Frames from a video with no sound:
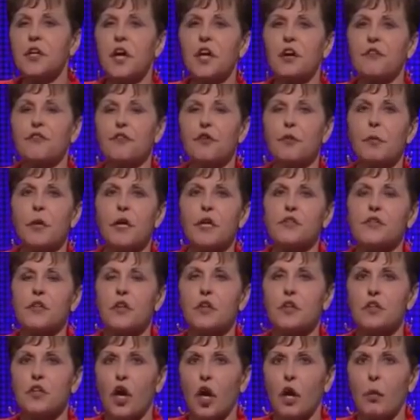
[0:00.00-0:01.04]
take a few minutes here
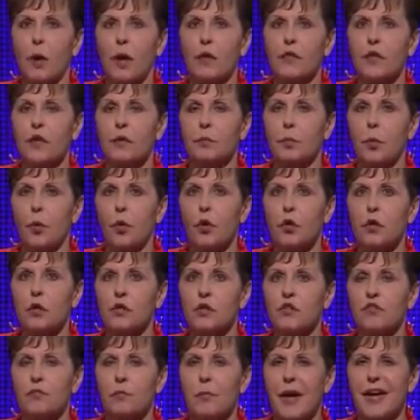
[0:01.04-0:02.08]
and talk about the
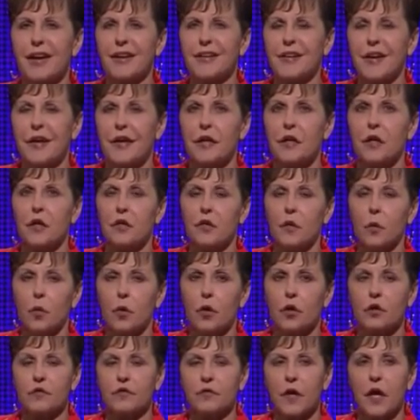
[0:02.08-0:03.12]
importance of meditating on the
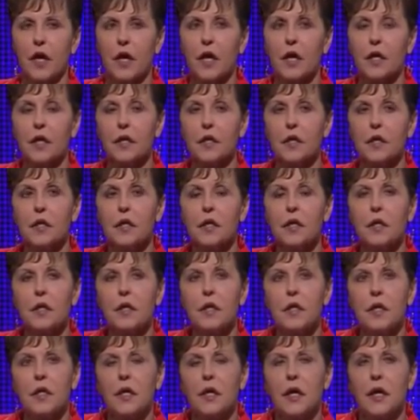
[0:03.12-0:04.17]
Word of God.
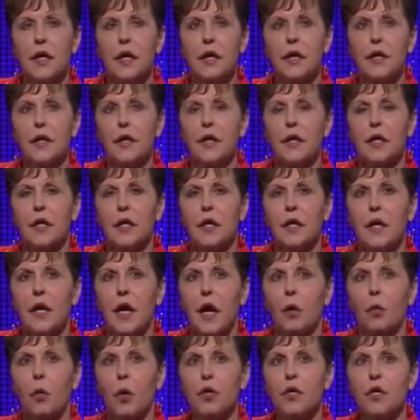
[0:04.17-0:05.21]
And
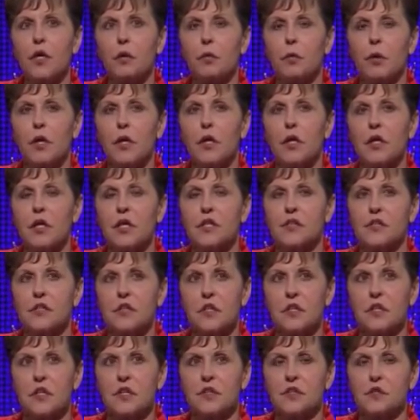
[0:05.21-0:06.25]
I want you to really listen
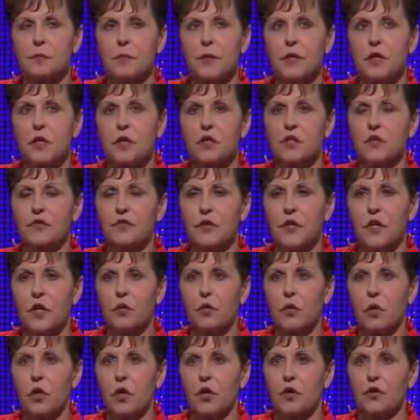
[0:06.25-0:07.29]
to this, because if you
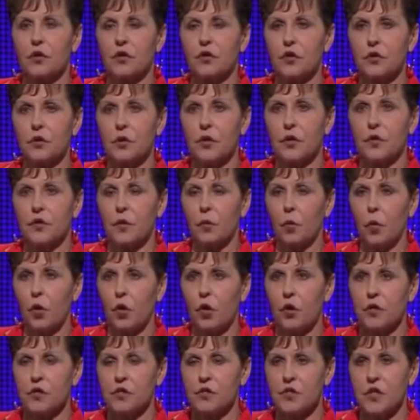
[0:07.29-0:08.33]
don't learn to do it, the
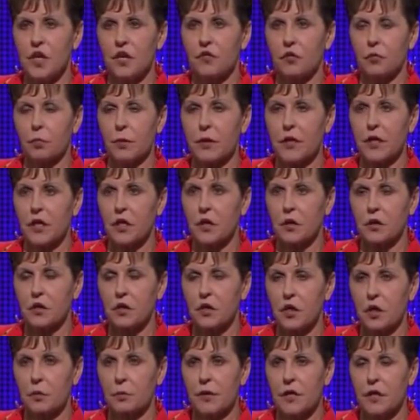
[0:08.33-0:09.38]
Word is never going
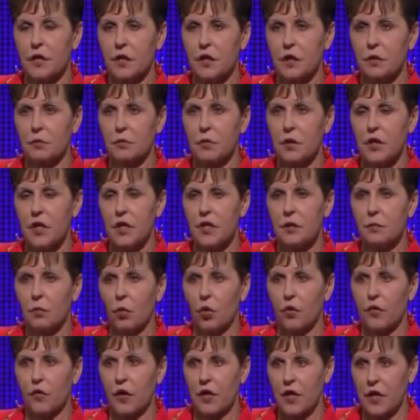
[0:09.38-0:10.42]
to become any
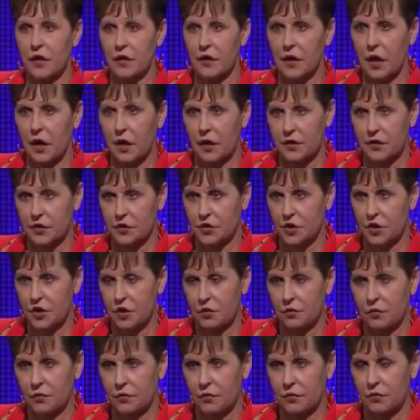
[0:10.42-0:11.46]
more than head knowledge to
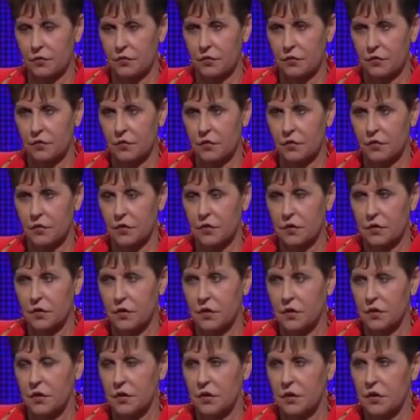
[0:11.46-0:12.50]
you.
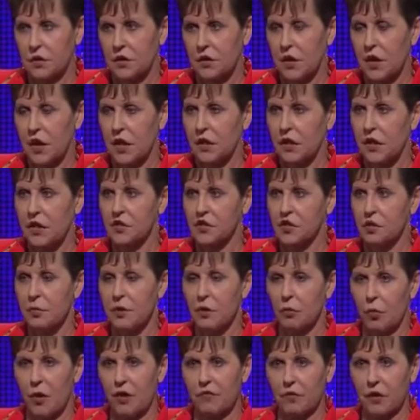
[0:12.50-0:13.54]
And it needs to be
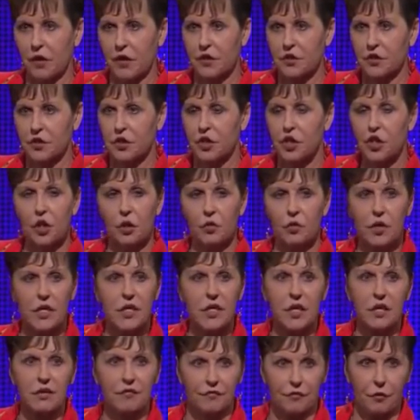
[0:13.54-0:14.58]
revelation. You don't
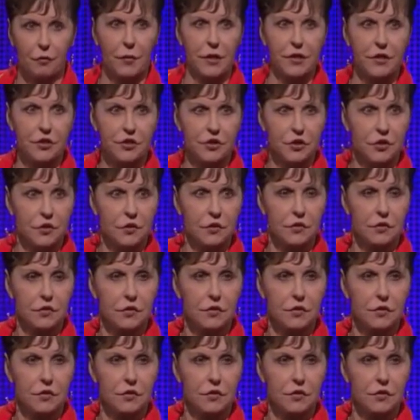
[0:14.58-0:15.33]
need information.